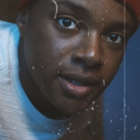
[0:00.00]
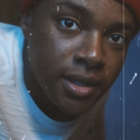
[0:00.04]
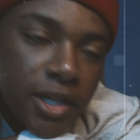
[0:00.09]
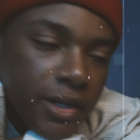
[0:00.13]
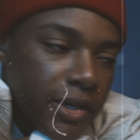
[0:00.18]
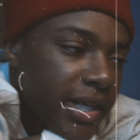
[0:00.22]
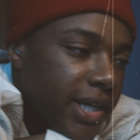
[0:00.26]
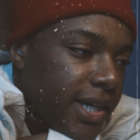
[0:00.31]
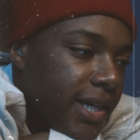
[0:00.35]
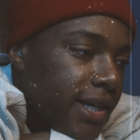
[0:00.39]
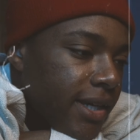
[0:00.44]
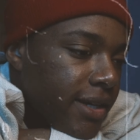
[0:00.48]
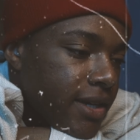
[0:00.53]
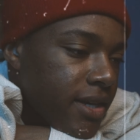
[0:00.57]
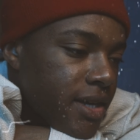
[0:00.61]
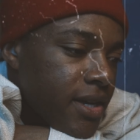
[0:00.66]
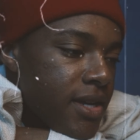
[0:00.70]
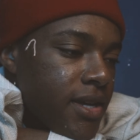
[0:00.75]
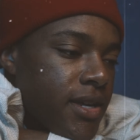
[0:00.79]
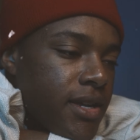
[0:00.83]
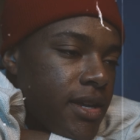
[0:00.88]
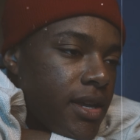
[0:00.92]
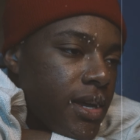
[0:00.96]
Quick,
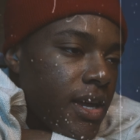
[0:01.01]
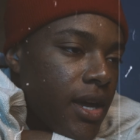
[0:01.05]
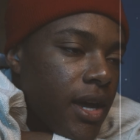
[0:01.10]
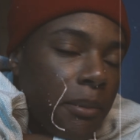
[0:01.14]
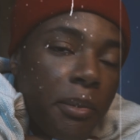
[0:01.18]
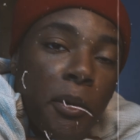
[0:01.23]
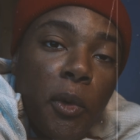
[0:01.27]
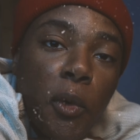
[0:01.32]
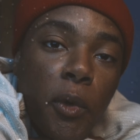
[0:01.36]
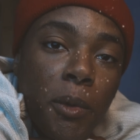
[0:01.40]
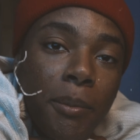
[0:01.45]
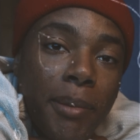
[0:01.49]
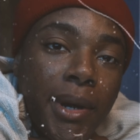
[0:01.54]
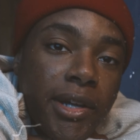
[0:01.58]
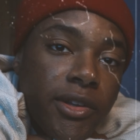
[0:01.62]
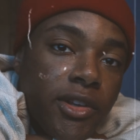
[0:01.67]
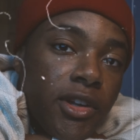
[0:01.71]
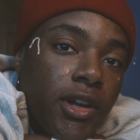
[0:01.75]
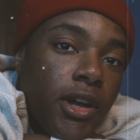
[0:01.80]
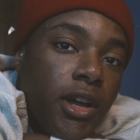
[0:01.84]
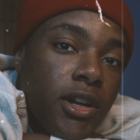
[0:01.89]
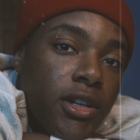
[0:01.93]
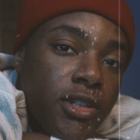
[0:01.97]
I'm going
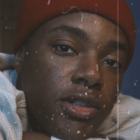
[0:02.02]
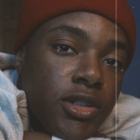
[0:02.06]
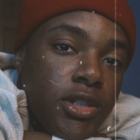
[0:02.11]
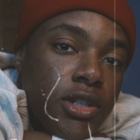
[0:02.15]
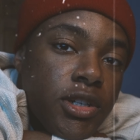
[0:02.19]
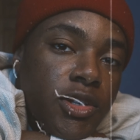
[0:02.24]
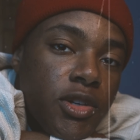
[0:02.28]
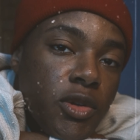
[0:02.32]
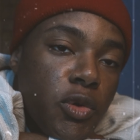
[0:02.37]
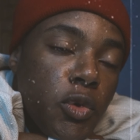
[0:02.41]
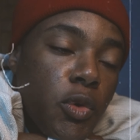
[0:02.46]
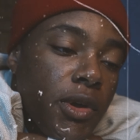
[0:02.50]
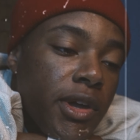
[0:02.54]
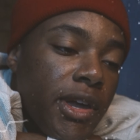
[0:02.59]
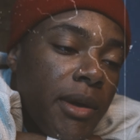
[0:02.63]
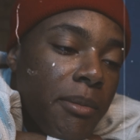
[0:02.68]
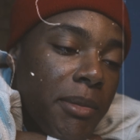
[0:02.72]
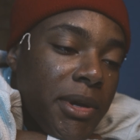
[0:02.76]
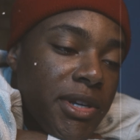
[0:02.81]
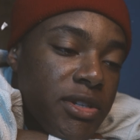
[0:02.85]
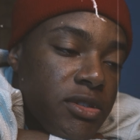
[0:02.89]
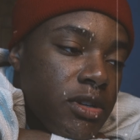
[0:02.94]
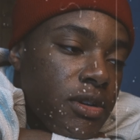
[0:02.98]
back to college to go and
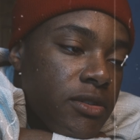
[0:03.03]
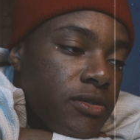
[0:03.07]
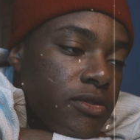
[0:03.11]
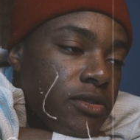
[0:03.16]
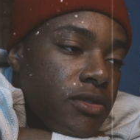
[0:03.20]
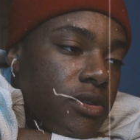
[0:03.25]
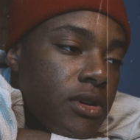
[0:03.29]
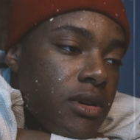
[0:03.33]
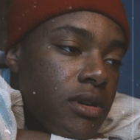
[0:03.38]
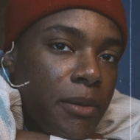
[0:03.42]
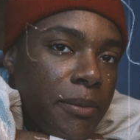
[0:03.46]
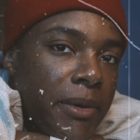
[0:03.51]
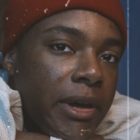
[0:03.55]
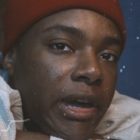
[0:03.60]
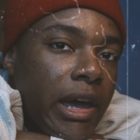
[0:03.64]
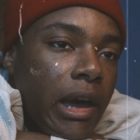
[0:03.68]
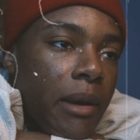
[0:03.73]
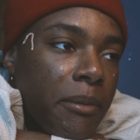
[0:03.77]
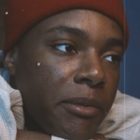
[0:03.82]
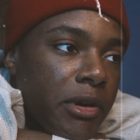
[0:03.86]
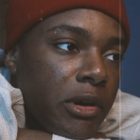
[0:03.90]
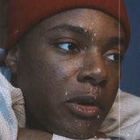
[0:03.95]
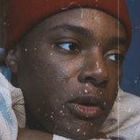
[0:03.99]
get my stuff on my
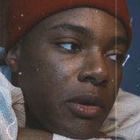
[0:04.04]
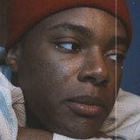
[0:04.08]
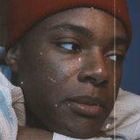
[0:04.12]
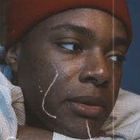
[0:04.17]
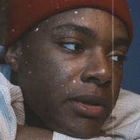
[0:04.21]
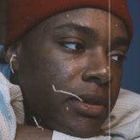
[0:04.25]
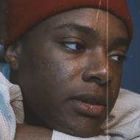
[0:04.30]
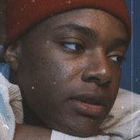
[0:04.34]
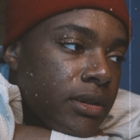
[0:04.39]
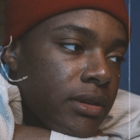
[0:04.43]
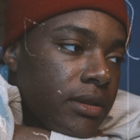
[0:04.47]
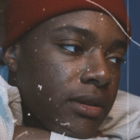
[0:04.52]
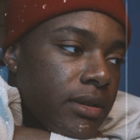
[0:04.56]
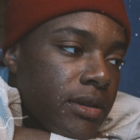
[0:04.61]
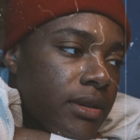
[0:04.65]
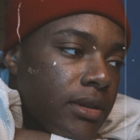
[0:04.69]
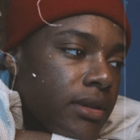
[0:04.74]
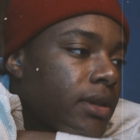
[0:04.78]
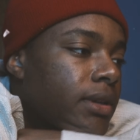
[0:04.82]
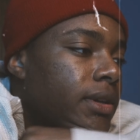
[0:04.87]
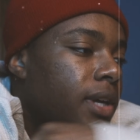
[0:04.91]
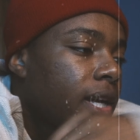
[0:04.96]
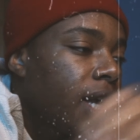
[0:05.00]
camera equipment and
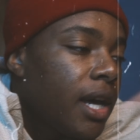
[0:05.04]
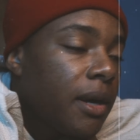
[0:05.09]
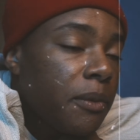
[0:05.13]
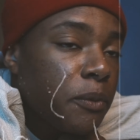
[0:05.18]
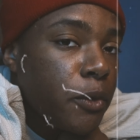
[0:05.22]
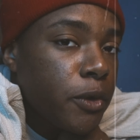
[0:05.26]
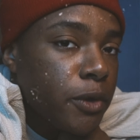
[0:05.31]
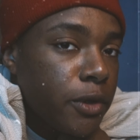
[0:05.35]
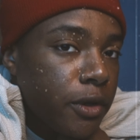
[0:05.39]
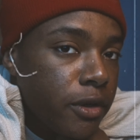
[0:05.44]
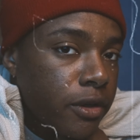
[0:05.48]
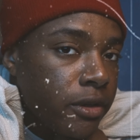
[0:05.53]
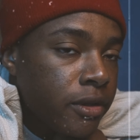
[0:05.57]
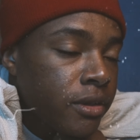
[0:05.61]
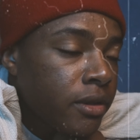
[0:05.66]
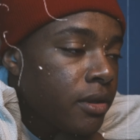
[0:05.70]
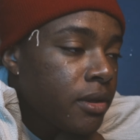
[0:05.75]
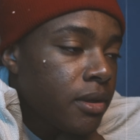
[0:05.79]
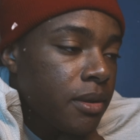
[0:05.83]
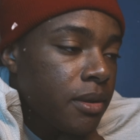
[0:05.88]
and whatnot.